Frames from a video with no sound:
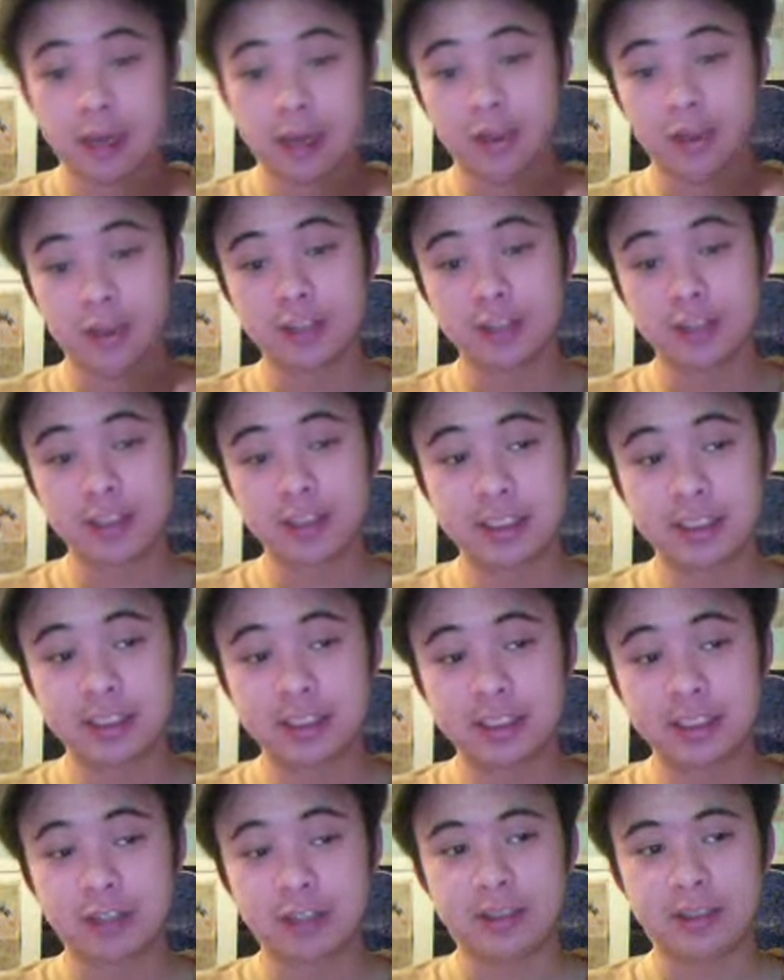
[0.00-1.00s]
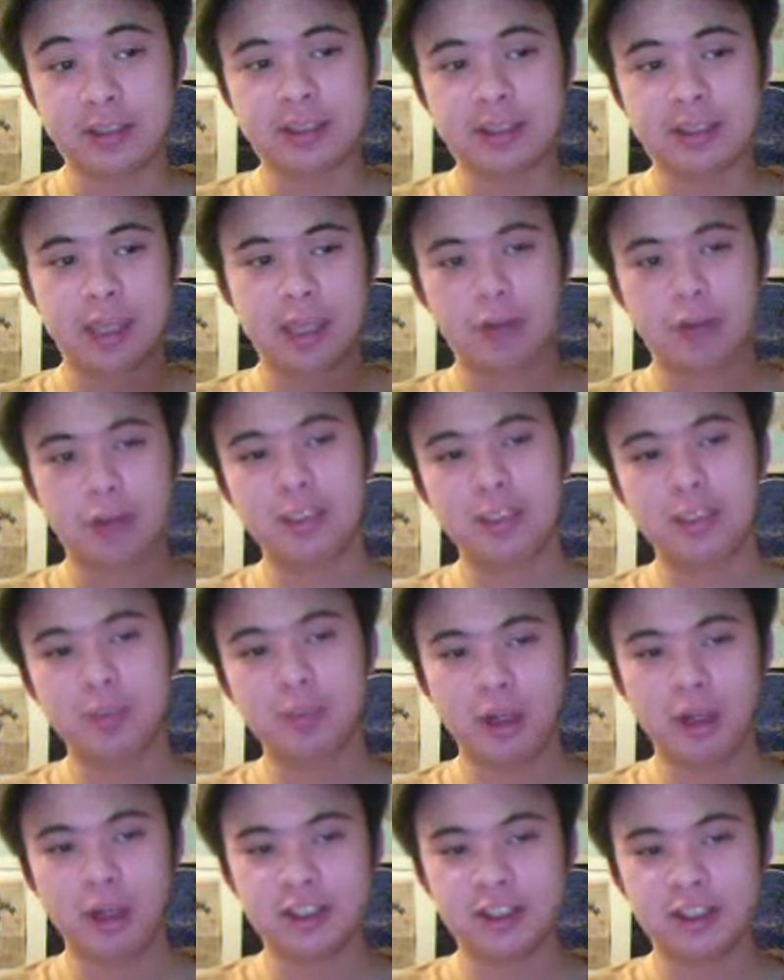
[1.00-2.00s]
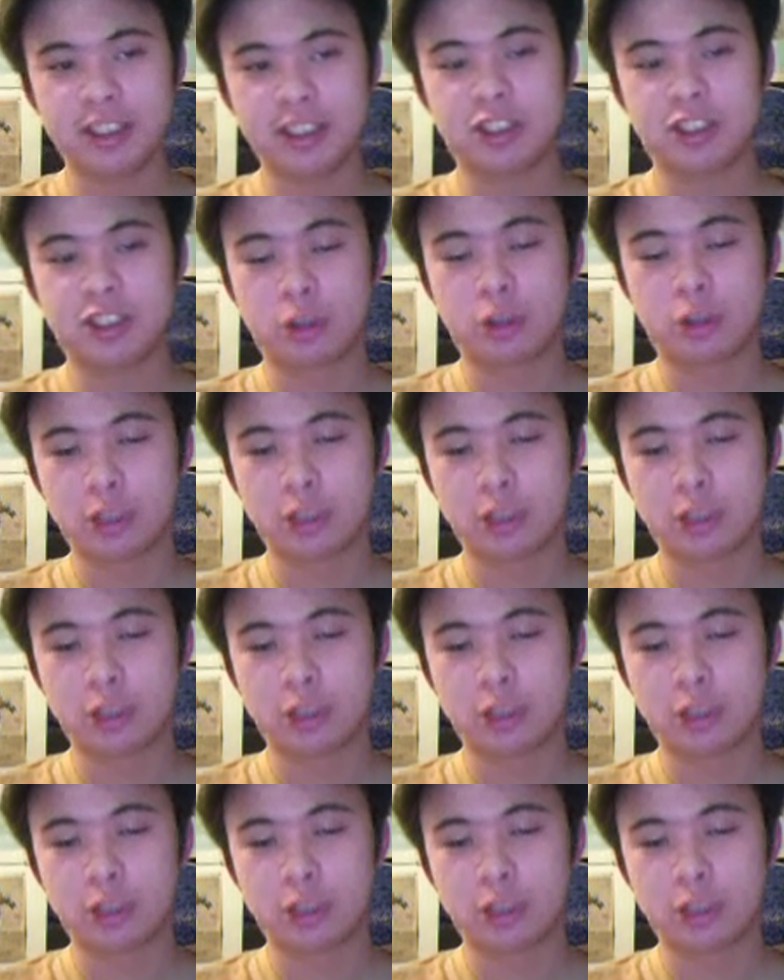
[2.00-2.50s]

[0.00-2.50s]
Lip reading: Thoughts on this series? Chris Paul's has